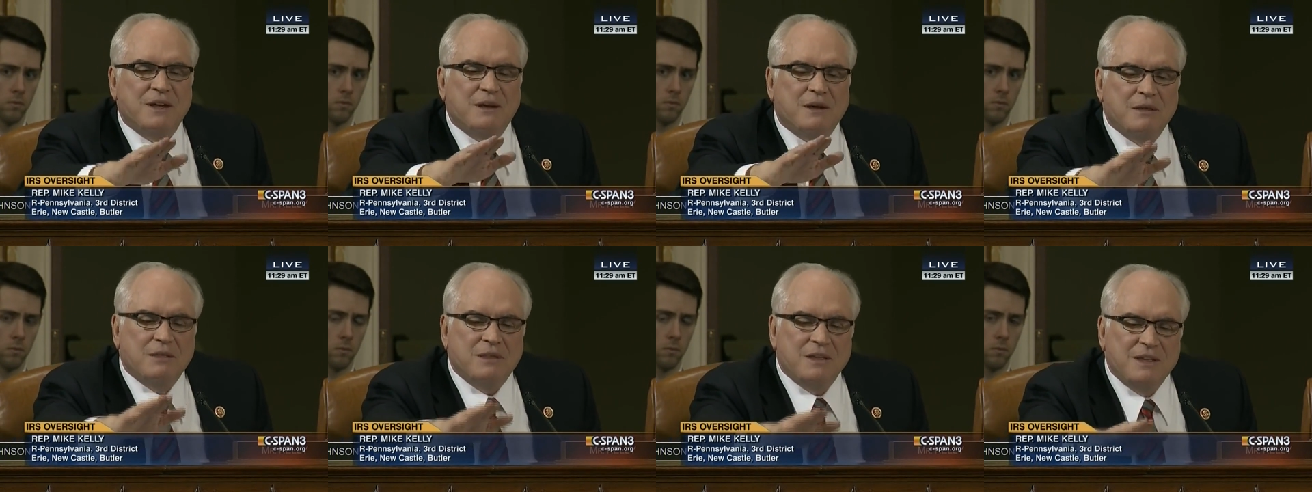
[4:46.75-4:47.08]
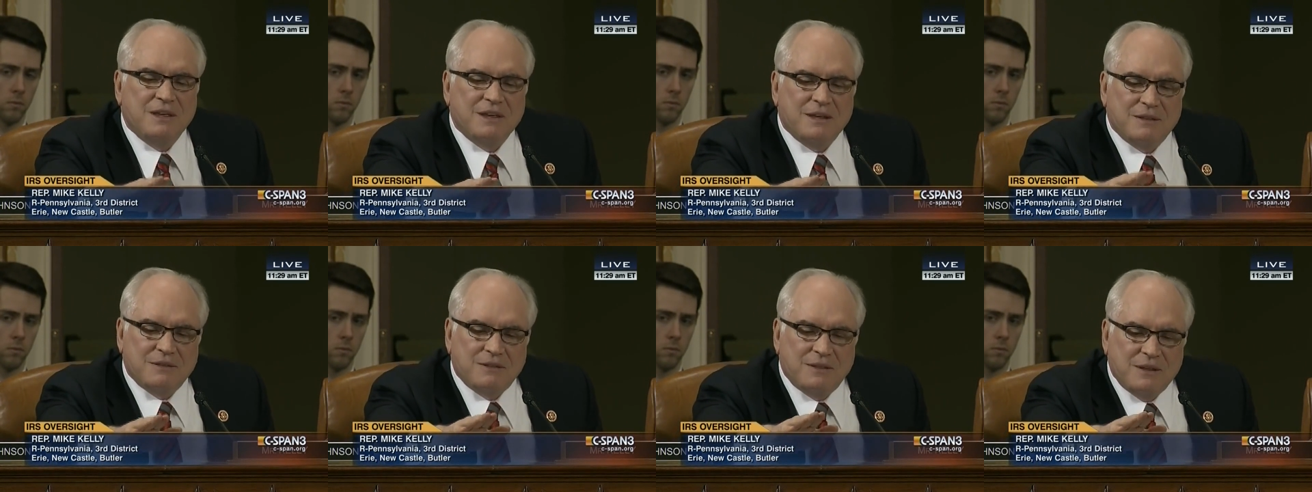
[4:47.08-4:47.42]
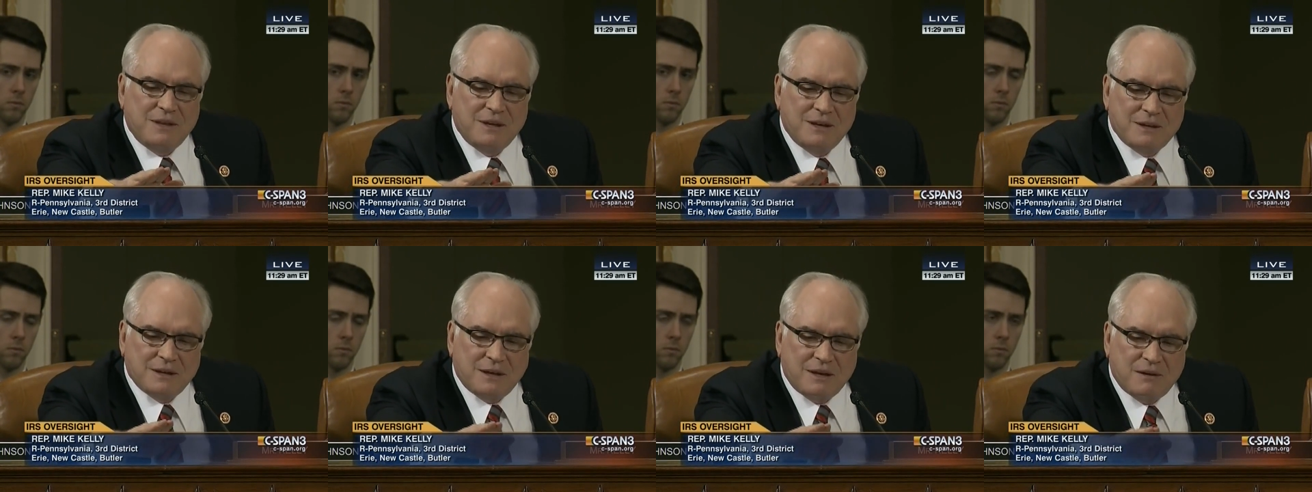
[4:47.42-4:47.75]
Speaker 1: The, the,
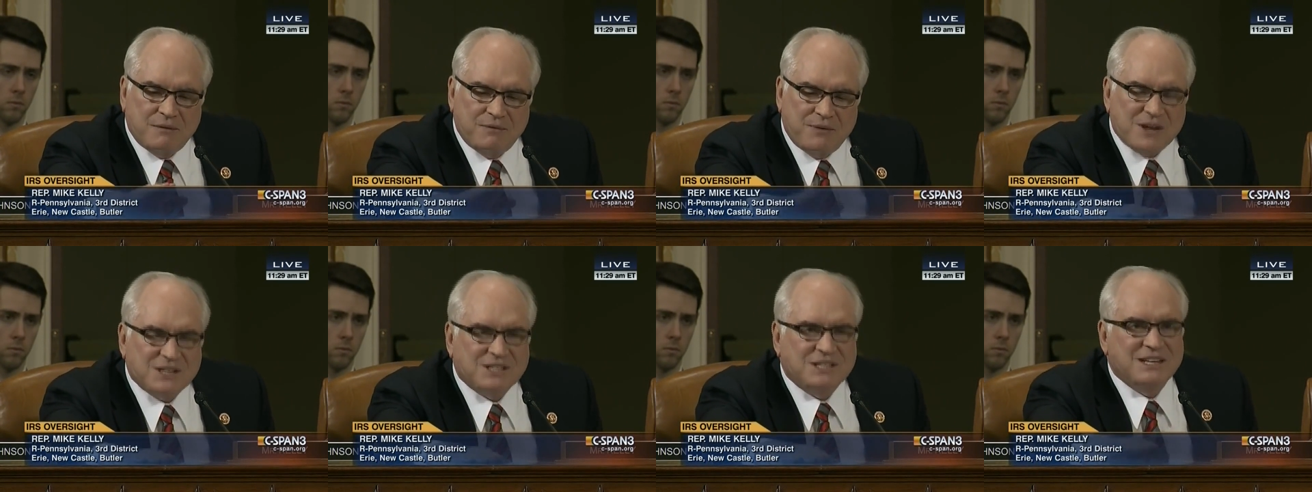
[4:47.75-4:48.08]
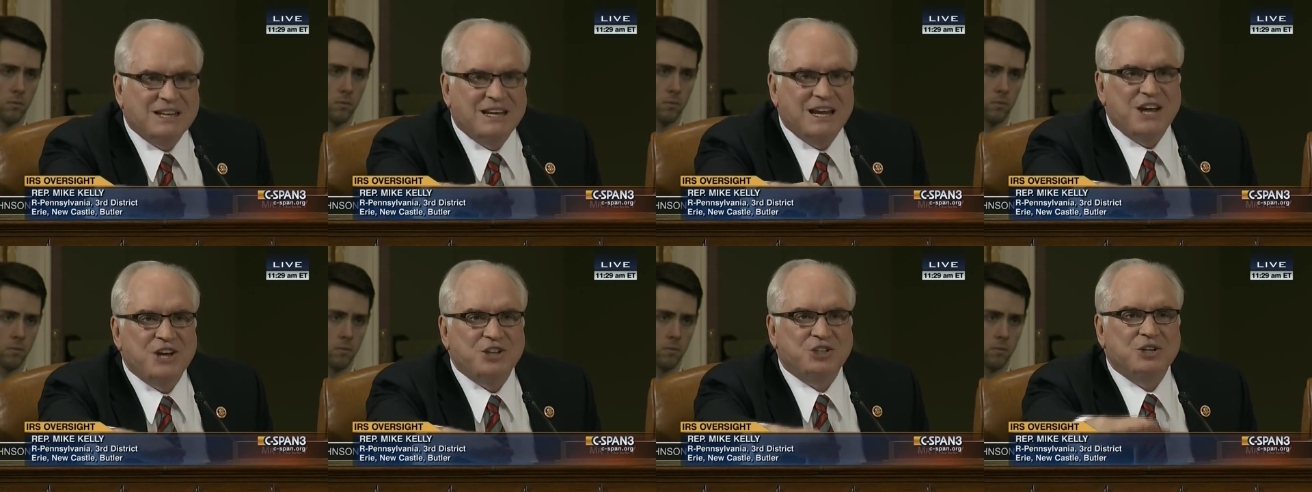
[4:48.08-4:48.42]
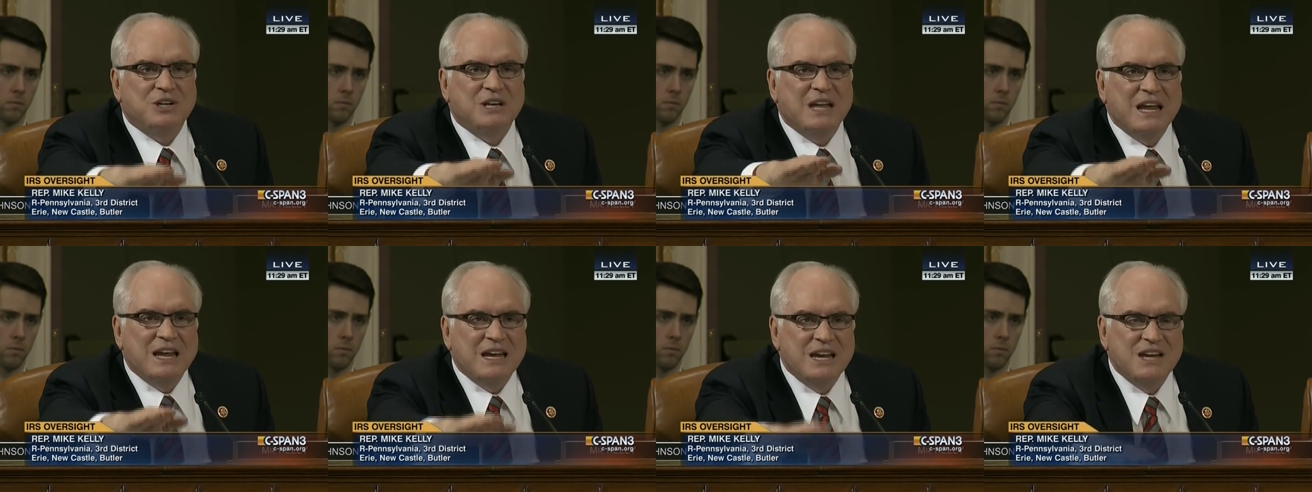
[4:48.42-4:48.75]
the
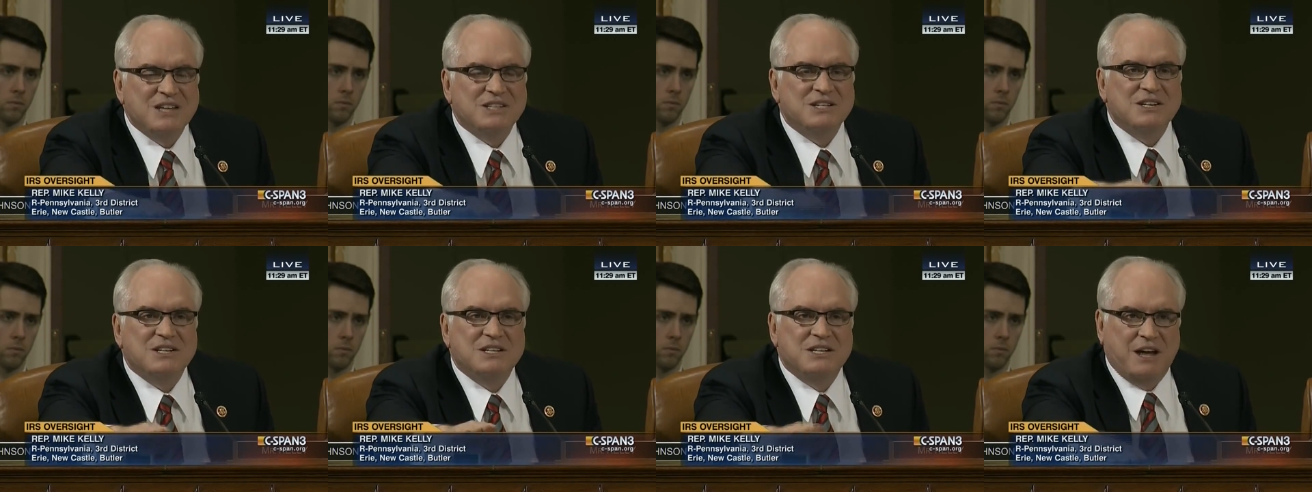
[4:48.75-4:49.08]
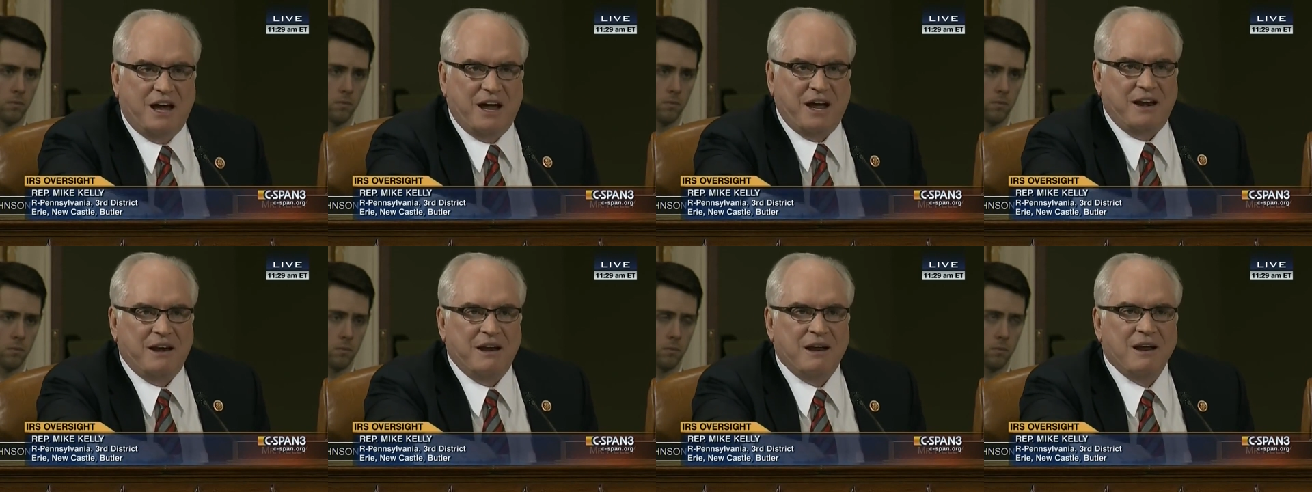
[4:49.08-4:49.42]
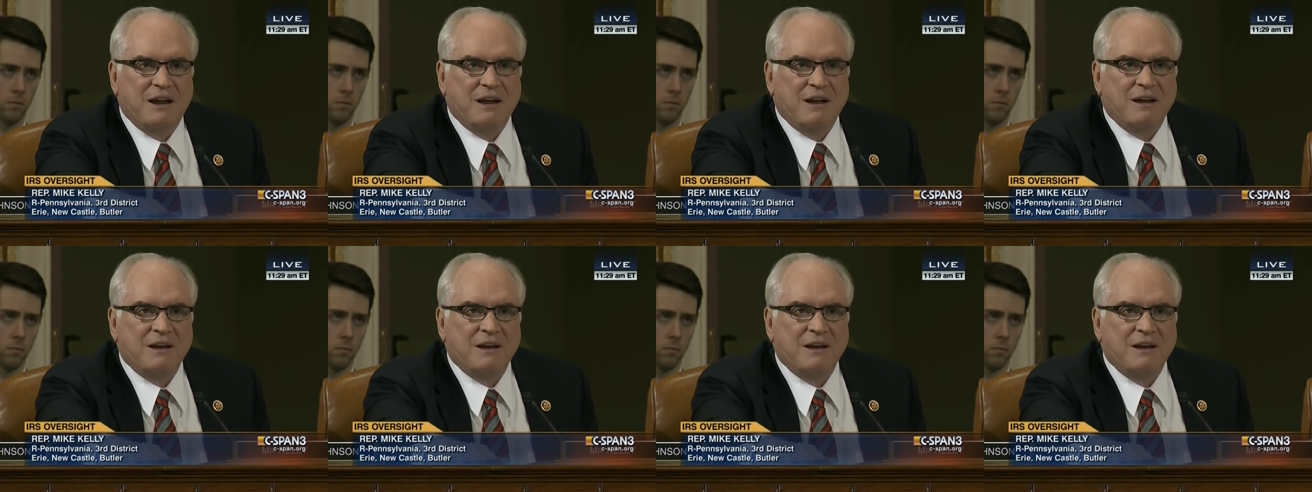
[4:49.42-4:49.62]
investigation isn't done.